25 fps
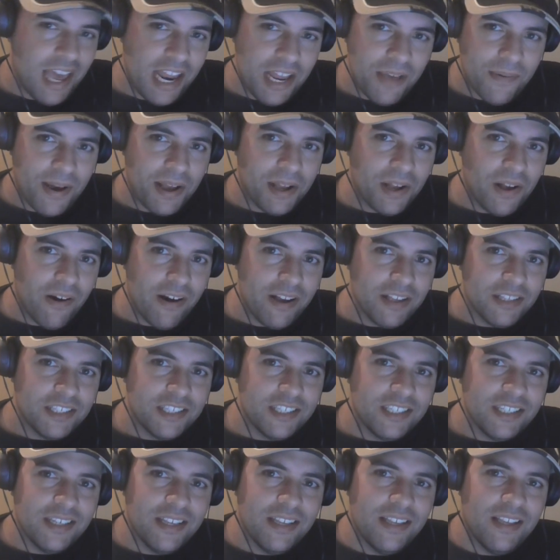anyway,
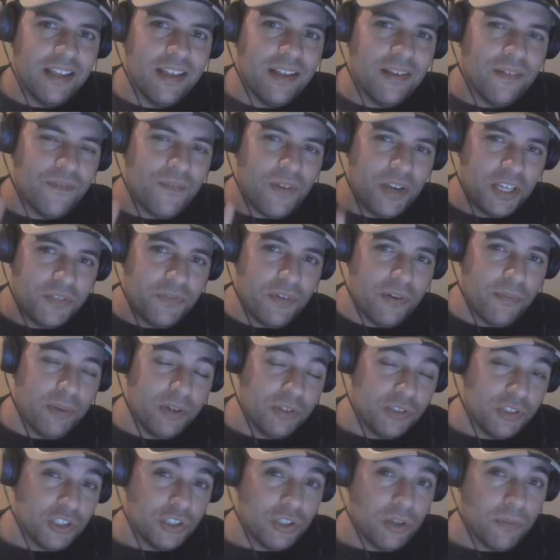guys. Thanks very
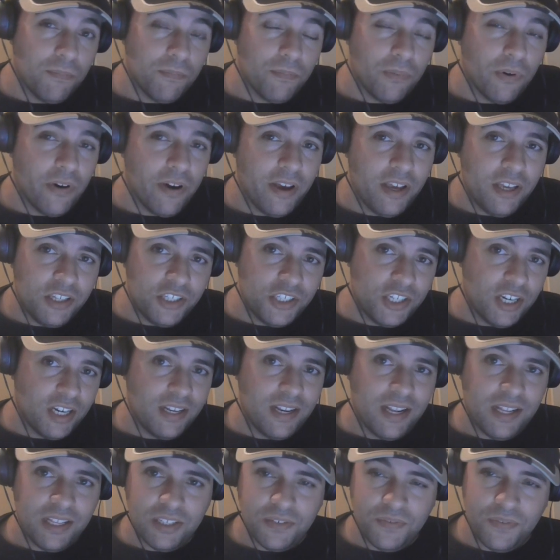much for stopping by.
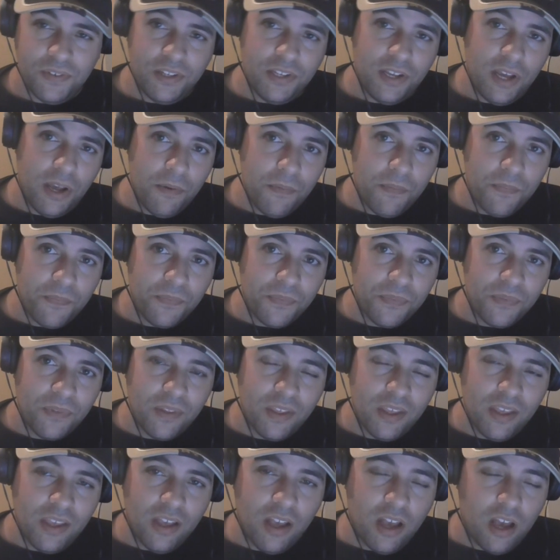Checking out this video.
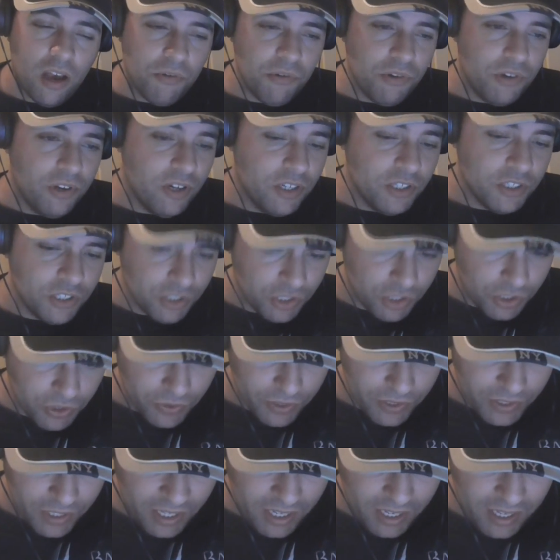I hope you guys
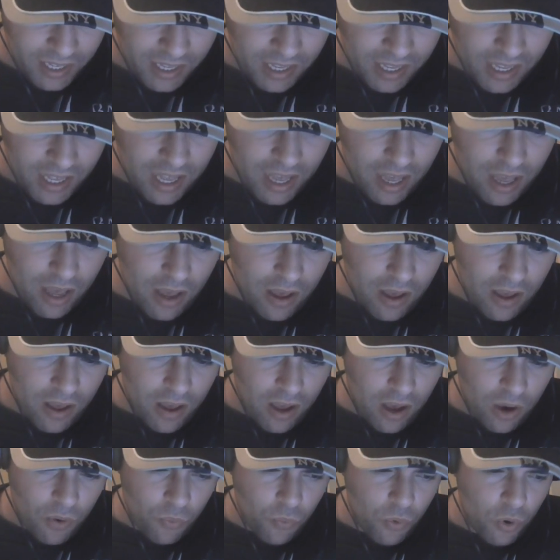enjoyed it.
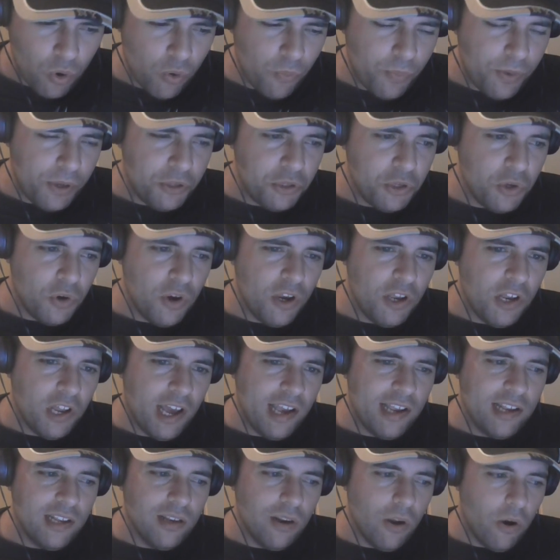I will be
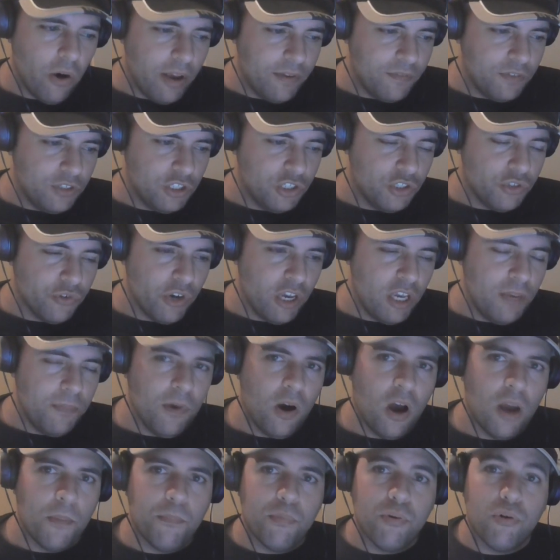doing a live
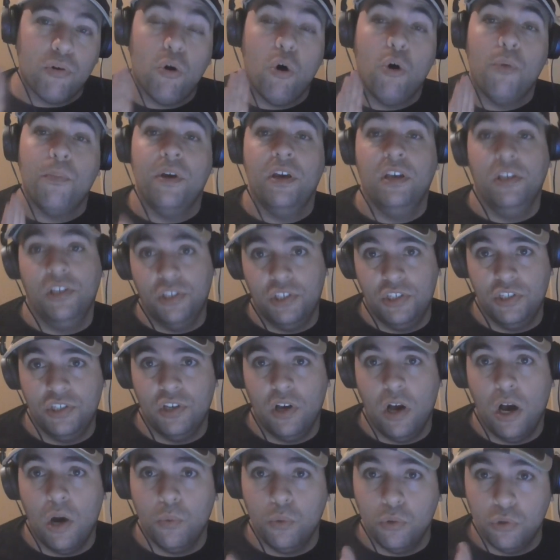stream. I
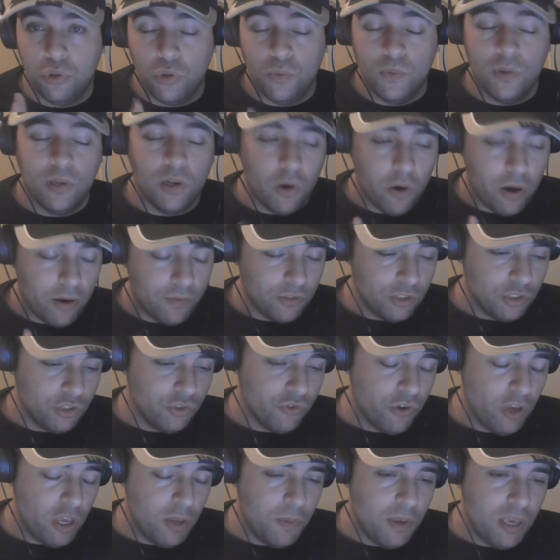promise I will do a live
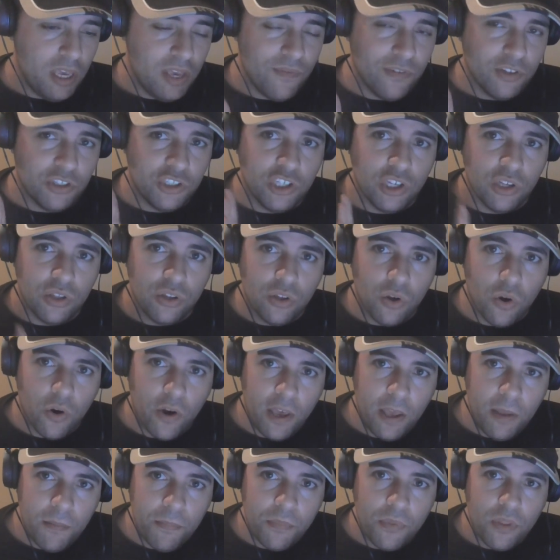stream either
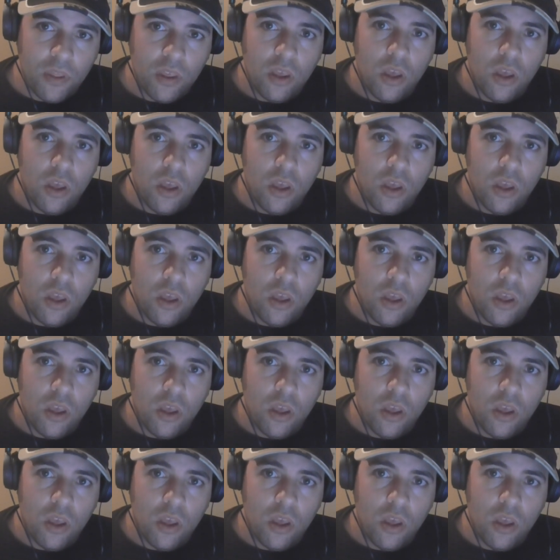tonight